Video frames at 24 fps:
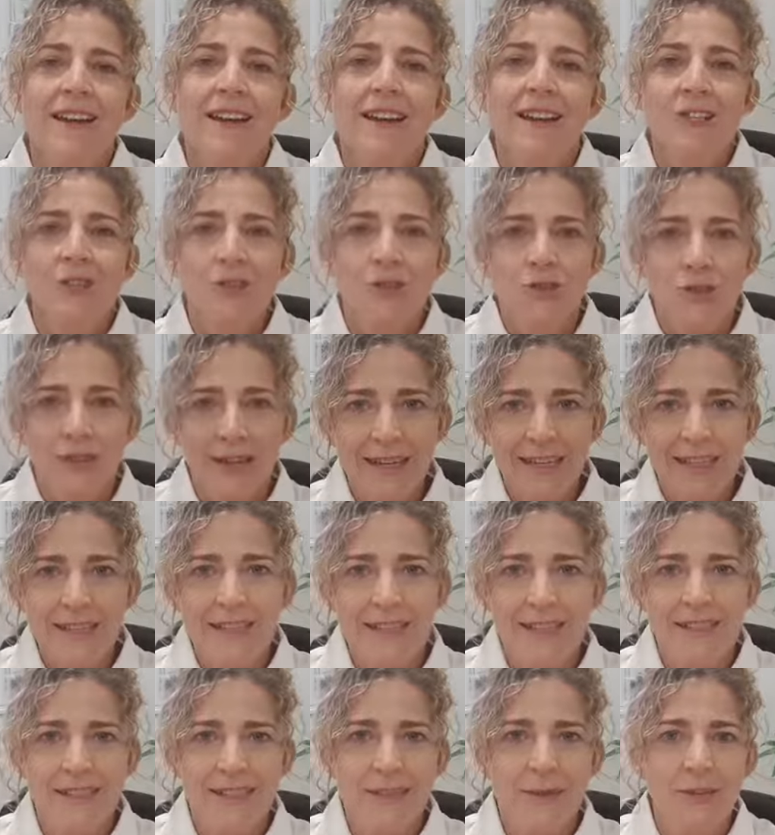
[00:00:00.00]
It's great to
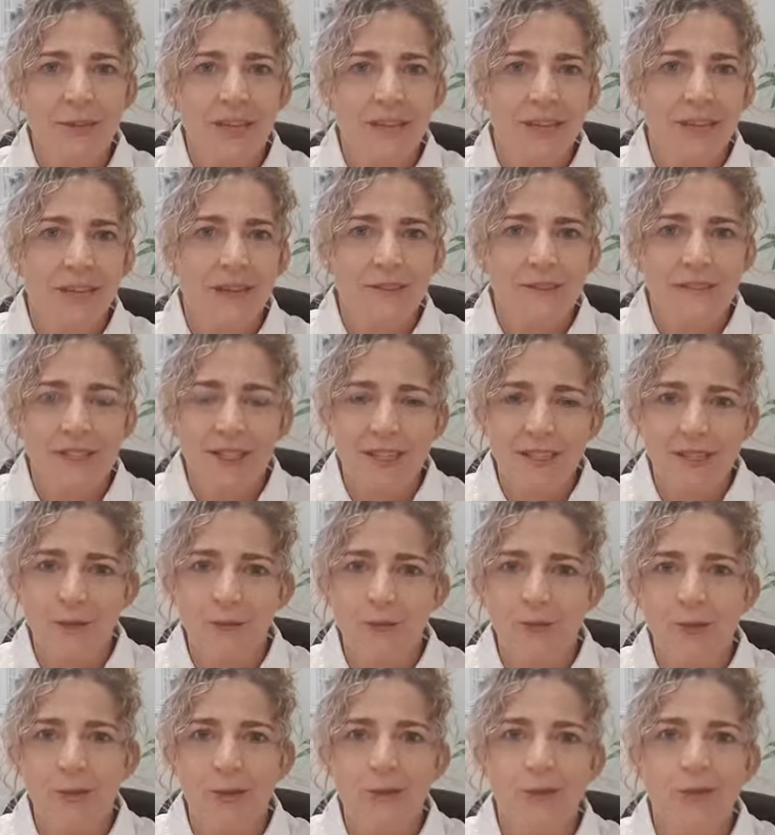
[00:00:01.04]
see you again after such a
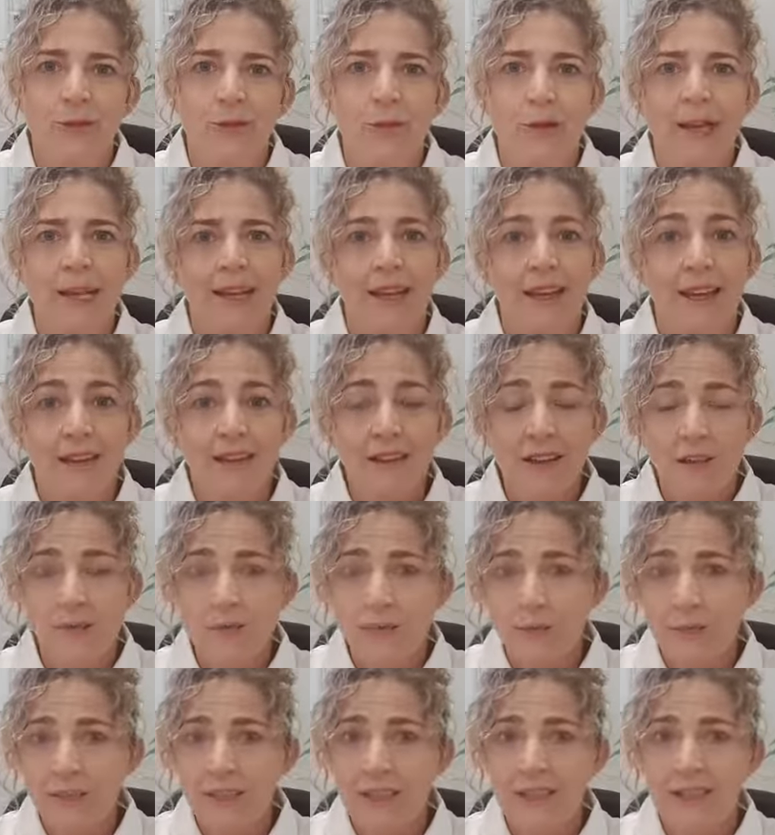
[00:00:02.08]
beautiful weekend. I
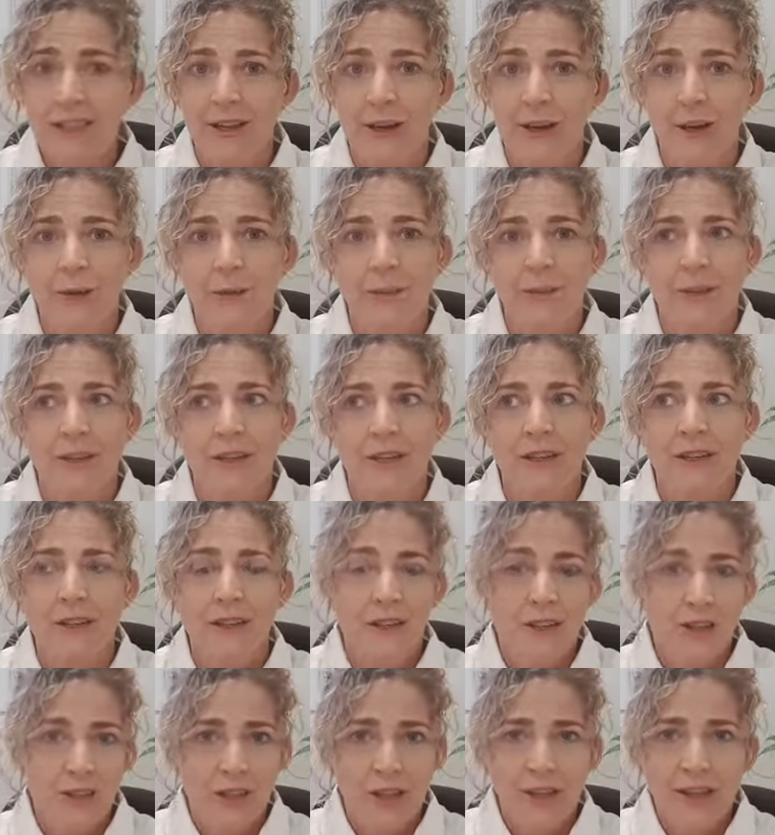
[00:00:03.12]
really hope that
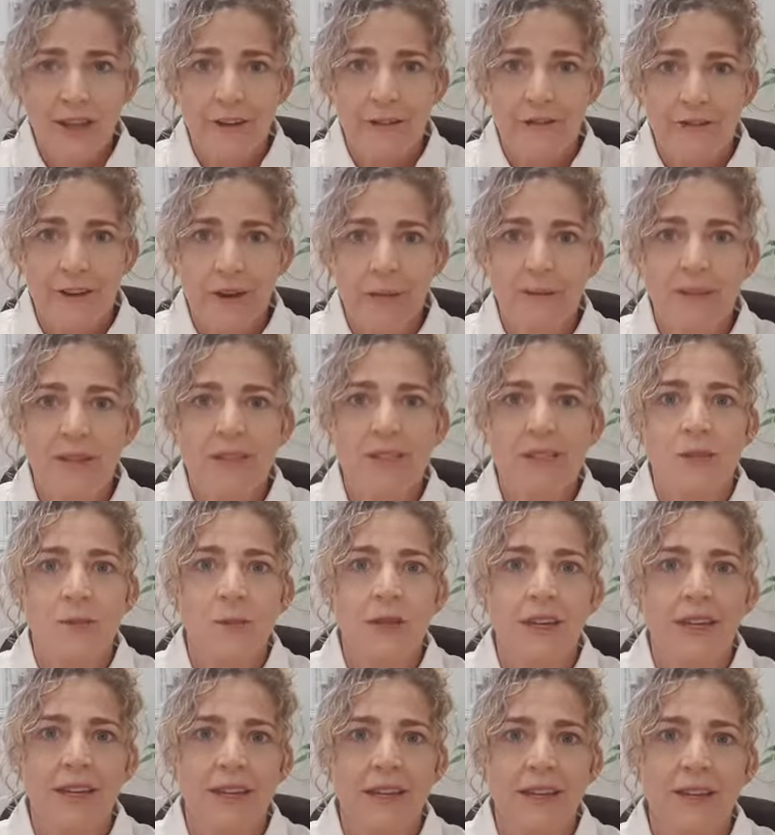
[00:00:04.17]
you had a fabulous
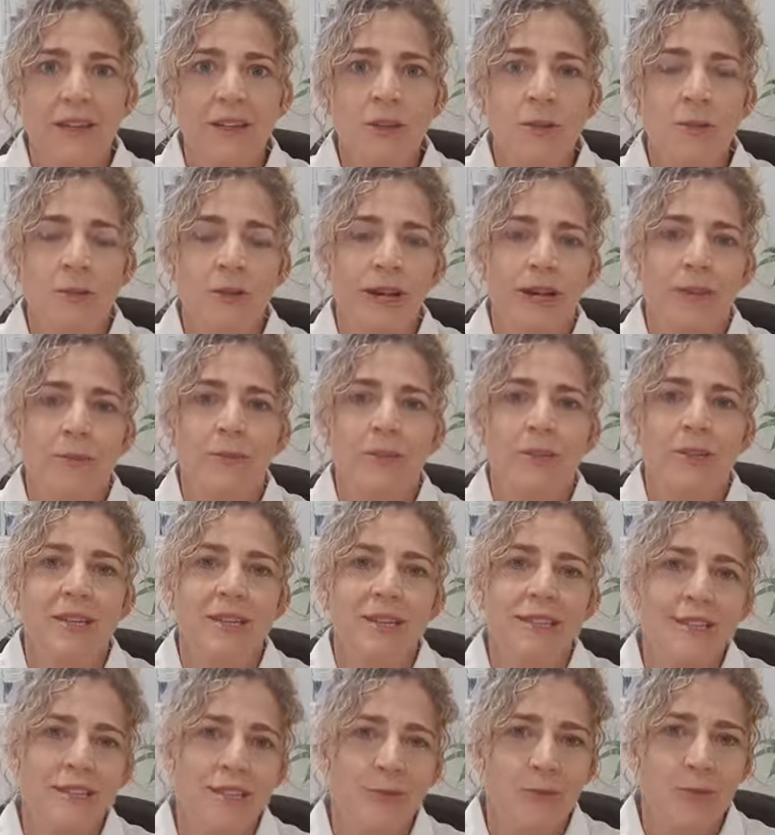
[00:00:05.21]
weekend and you were able to
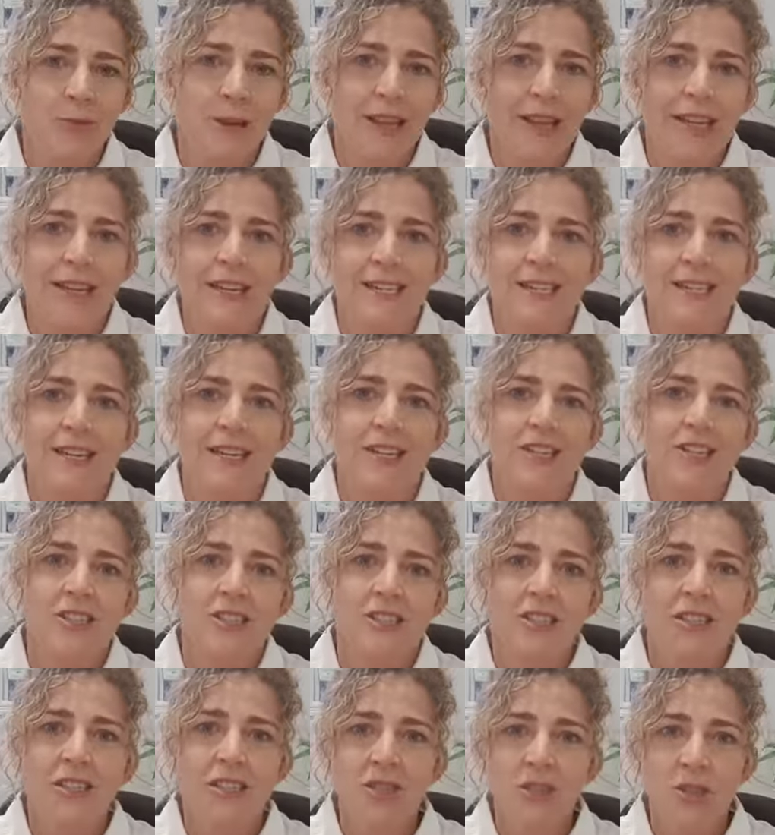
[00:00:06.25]
get some
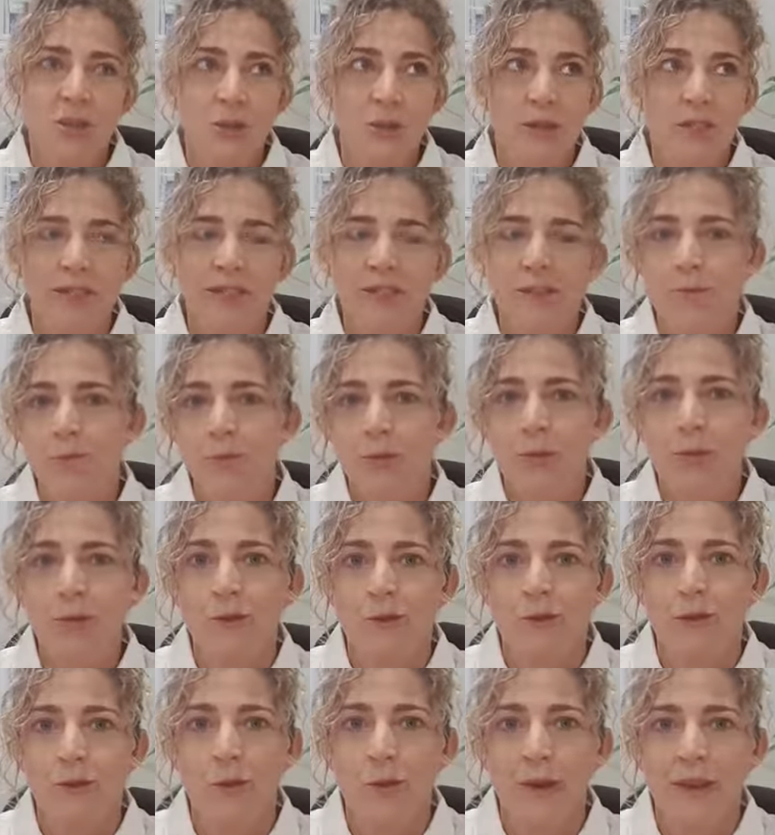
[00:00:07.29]
relaxation and enjoy this
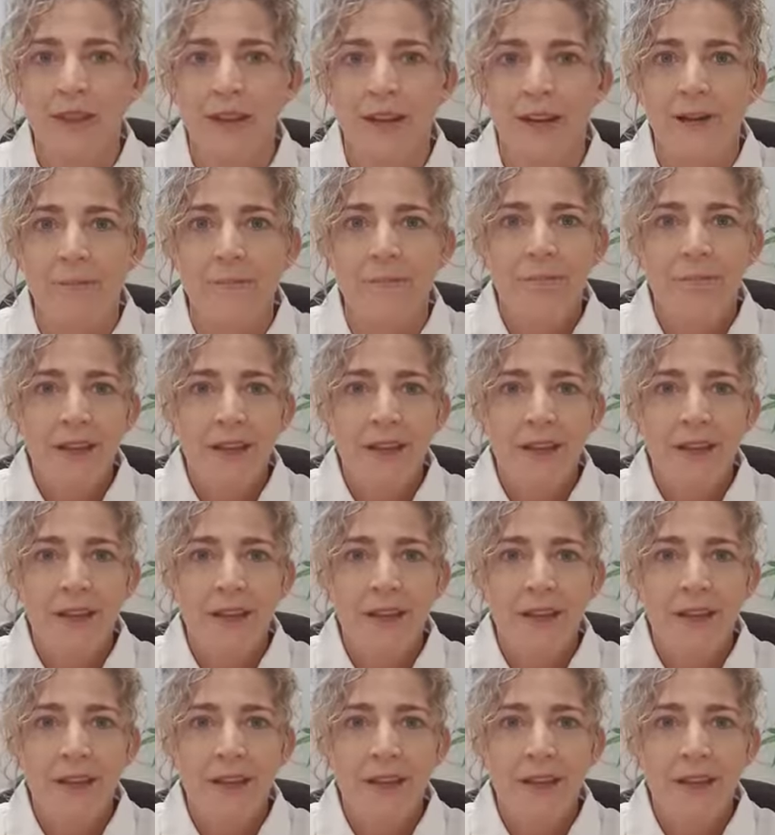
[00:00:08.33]
beautiful weather.